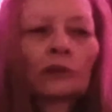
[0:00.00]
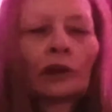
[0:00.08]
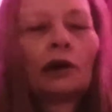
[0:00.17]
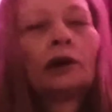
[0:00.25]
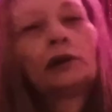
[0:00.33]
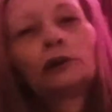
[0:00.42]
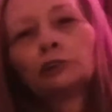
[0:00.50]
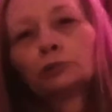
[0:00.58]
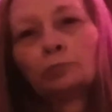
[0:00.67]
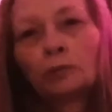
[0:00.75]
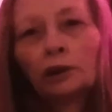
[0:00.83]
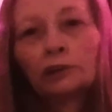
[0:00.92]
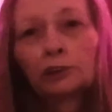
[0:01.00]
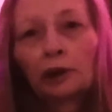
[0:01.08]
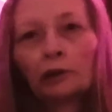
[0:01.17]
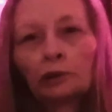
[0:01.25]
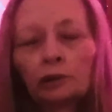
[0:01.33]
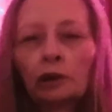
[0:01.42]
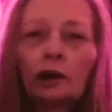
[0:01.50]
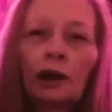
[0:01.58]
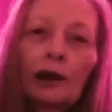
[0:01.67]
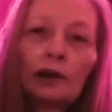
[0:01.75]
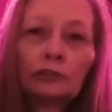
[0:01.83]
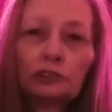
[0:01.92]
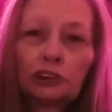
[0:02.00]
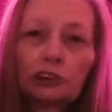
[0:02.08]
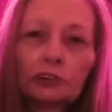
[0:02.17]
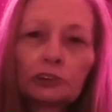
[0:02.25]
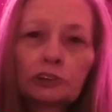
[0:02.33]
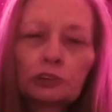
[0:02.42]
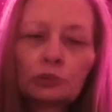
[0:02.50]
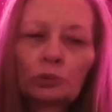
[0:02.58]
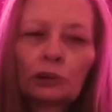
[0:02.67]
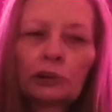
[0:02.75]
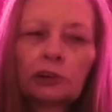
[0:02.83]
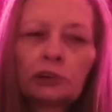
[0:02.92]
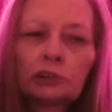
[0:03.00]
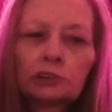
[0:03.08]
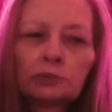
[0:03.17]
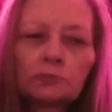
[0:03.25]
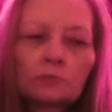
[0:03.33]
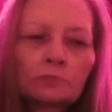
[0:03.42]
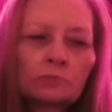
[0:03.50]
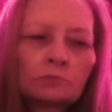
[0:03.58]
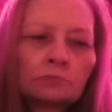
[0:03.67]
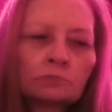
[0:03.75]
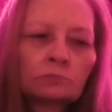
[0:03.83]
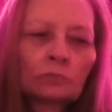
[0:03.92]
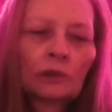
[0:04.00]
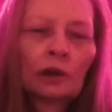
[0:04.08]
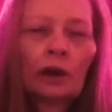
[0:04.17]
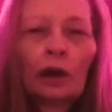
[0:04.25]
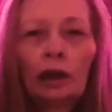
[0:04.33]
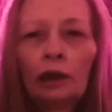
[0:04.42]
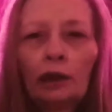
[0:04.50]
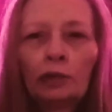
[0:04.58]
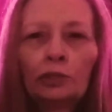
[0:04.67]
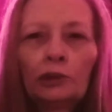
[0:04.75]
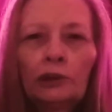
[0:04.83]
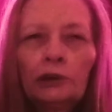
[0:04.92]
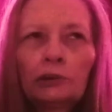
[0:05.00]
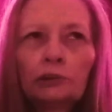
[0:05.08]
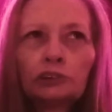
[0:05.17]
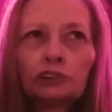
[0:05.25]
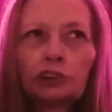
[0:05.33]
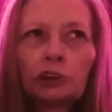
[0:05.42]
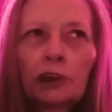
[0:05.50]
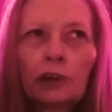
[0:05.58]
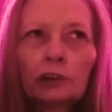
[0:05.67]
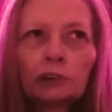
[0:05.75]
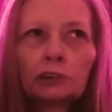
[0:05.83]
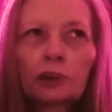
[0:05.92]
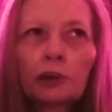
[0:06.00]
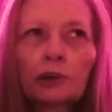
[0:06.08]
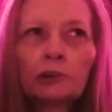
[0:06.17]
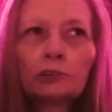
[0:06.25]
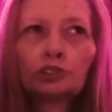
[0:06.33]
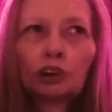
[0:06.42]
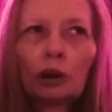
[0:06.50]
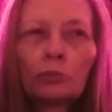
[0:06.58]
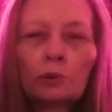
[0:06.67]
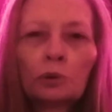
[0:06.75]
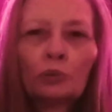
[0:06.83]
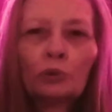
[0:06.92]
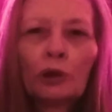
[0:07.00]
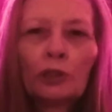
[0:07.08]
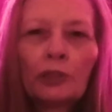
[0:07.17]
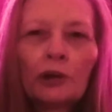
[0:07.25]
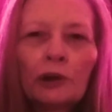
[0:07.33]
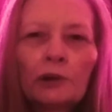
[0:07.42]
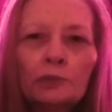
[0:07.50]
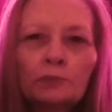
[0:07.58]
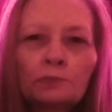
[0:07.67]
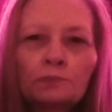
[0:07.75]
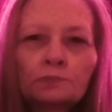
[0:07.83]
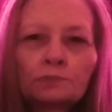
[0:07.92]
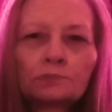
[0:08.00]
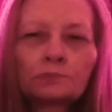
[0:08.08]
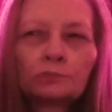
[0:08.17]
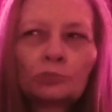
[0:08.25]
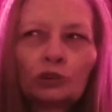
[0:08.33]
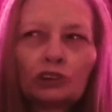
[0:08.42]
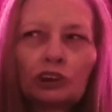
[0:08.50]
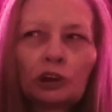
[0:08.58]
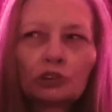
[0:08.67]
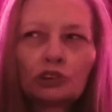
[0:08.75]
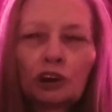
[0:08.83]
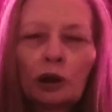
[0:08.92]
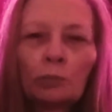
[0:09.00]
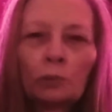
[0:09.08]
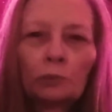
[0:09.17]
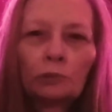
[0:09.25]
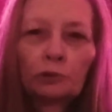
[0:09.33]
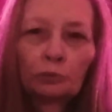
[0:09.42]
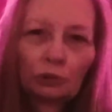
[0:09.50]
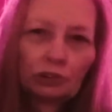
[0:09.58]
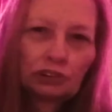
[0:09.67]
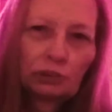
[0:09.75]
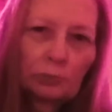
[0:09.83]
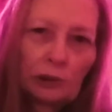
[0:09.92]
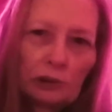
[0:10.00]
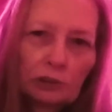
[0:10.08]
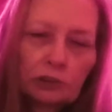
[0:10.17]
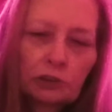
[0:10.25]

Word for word: and it's it's out of uh, out of jealousy is what it is. And then she has uh, drama with um, when she goes shopping, someone she meets,